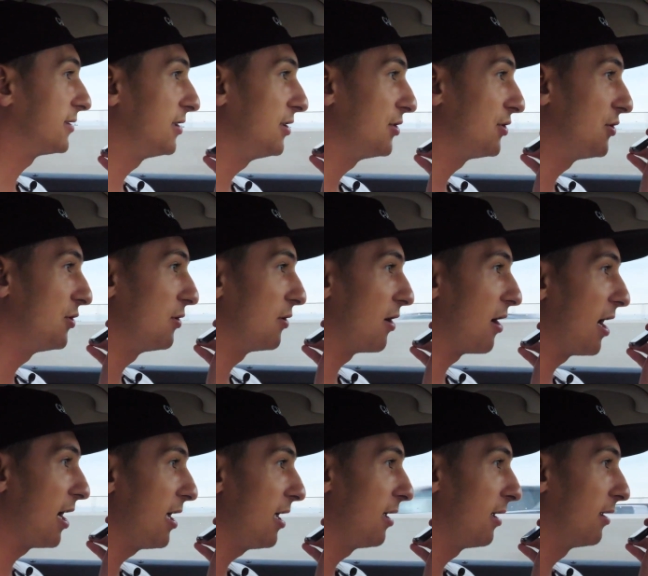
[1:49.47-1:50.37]
see you soon,
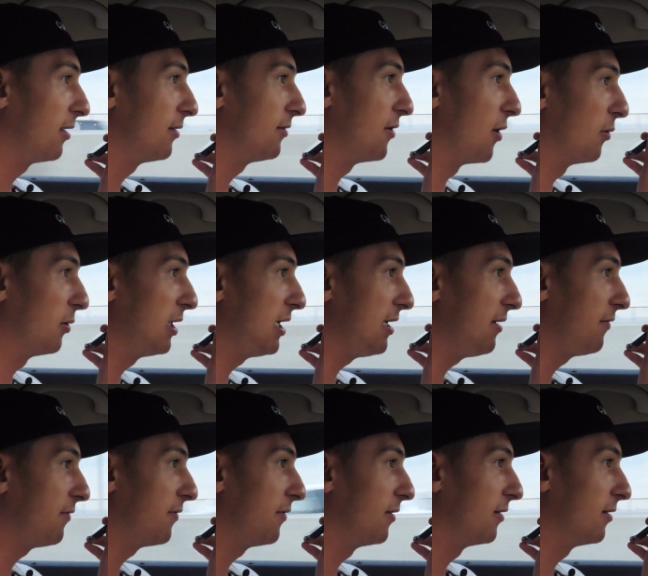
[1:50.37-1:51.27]
alright? Don't
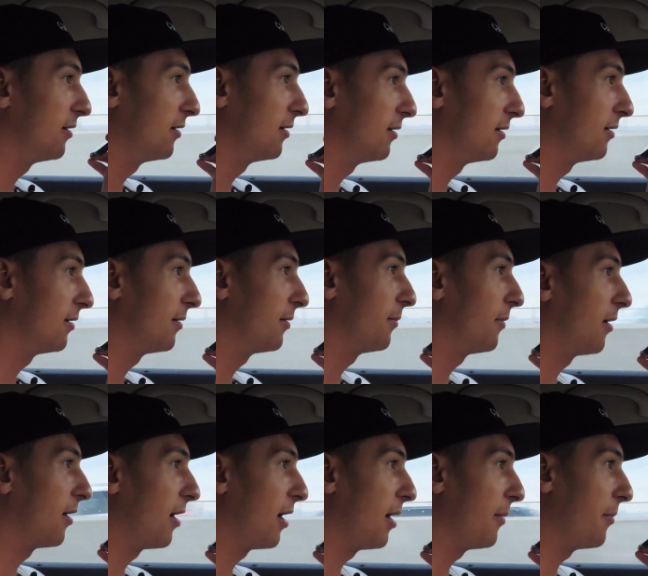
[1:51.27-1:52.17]
leave.
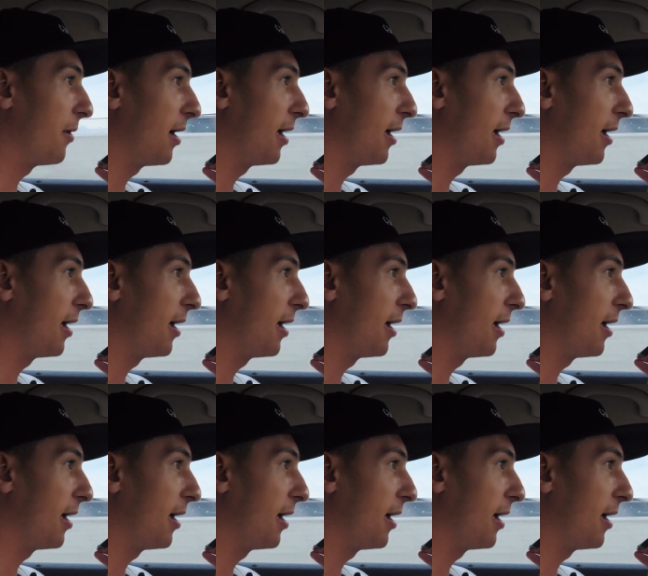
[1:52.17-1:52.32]
Alright,